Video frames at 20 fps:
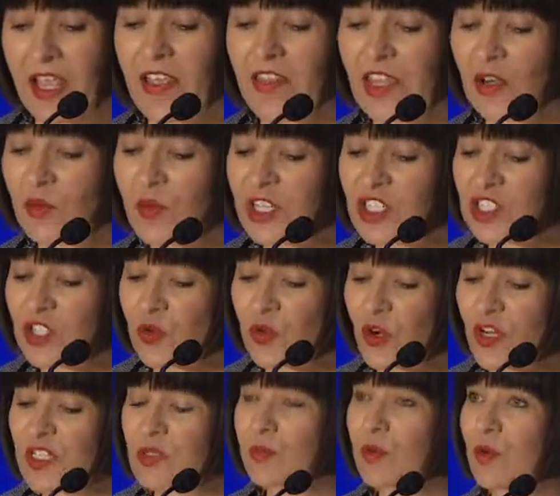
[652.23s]
They reach
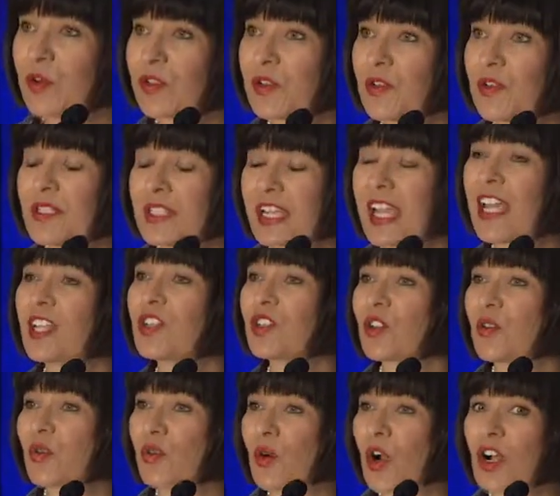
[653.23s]
across borders and
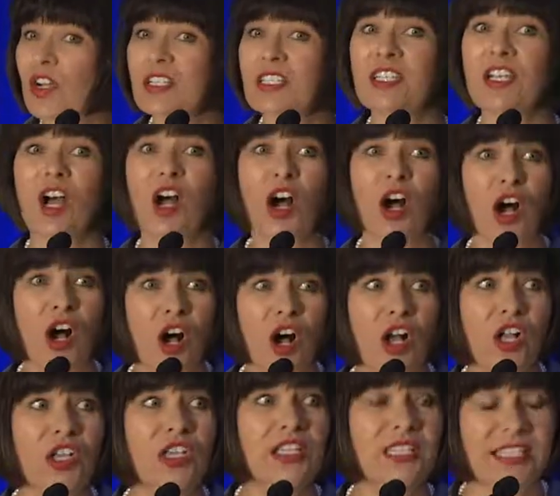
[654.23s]
across
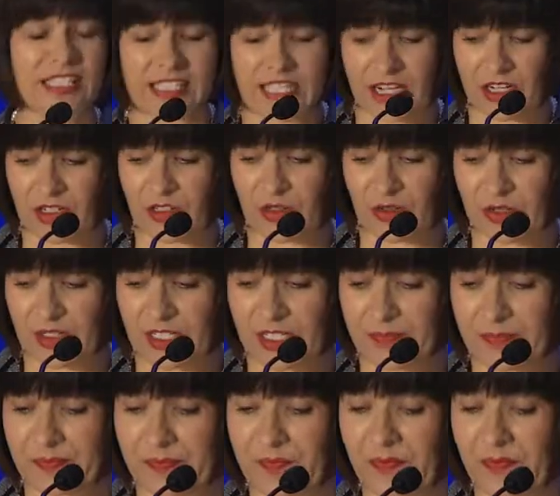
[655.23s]
all sectors.